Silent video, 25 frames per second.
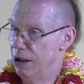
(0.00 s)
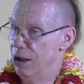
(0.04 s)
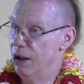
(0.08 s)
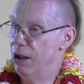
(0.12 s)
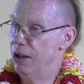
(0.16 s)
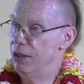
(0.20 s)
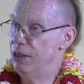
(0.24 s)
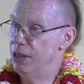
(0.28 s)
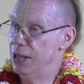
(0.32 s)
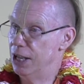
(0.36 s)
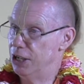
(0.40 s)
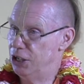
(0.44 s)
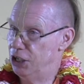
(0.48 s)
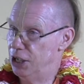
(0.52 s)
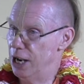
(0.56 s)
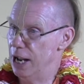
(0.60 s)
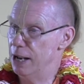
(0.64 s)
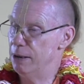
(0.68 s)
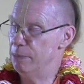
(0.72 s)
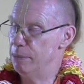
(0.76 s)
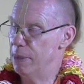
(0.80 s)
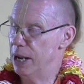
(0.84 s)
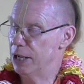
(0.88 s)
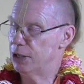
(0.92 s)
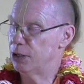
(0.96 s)
on the
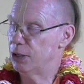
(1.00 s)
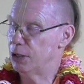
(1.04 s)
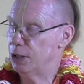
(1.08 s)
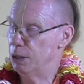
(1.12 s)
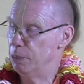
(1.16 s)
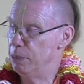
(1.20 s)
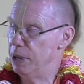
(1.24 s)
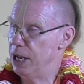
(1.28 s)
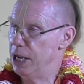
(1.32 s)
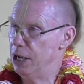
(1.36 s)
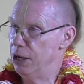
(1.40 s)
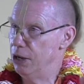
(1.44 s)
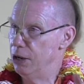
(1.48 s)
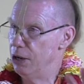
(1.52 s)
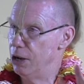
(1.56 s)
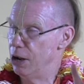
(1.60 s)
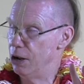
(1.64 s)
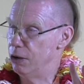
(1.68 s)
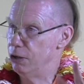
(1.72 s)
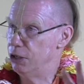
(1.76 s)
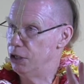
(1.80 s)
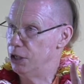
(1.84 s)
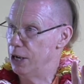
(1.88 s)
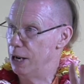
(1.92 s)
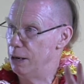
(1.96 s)
Janmashtami, you
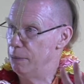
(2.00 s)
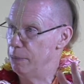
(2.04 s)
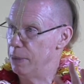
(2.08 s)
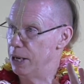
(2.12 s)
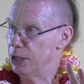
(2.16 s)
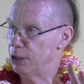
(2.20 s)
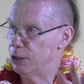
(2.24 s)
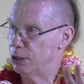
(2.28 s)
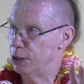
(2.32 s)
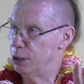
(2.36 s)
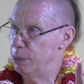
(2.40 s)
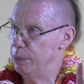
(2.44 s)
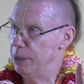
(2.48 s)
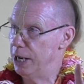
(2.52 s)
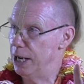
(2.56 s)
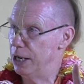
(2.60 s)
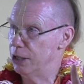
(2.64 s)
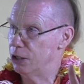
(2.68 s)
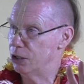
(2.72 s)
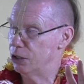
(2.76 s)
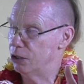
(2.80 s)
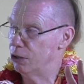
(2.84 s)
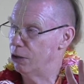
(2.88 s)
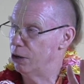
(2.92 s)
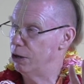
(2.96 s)
know Janmashtami,
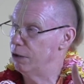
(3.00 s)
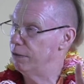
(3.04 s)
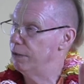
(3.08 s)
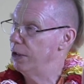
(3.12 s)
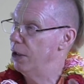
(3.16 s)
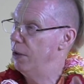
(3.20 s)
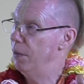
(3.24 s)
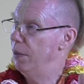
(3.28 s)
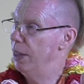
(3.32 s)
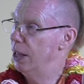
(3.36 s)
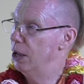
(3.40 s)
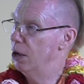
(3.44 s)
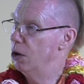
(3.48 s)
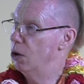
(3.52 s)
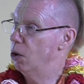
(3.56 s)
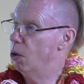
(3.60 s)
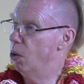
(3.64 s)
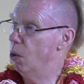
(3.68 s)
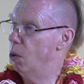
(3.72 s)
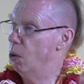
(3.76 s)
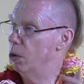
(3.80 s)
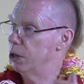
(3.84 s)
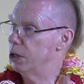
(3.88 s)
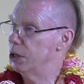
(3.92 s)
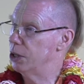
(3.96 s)
it's sort of
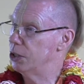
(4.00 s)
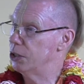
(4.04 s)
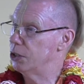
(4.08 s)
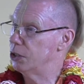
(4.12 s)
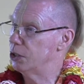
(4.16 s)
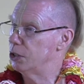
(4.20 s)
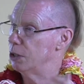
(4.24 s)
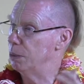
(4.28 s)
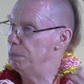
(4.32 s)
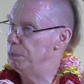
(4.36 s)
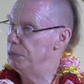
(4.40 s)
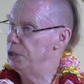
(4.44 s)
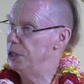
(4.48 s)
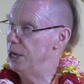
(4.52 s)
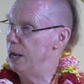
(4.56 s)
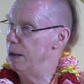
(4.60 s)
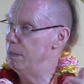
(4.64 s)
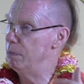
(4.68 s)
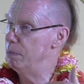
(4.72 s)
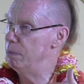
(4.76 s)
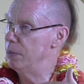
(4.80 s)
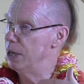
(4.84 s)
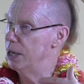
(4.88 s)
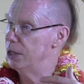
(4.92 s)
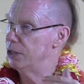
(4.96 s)
August,
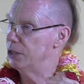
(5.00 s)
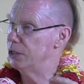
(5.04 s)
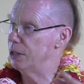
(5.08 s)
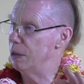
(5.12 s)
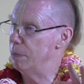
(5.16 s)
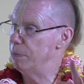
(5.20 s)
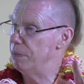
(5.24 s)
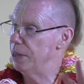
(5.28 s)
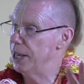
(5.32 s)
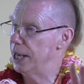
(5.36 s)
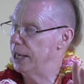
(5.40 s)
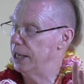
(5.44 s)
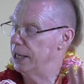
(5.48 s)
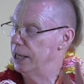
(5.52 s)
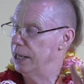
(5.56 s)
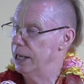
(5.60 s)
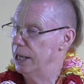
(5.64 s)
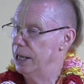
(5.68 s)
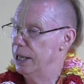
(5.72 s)
September, something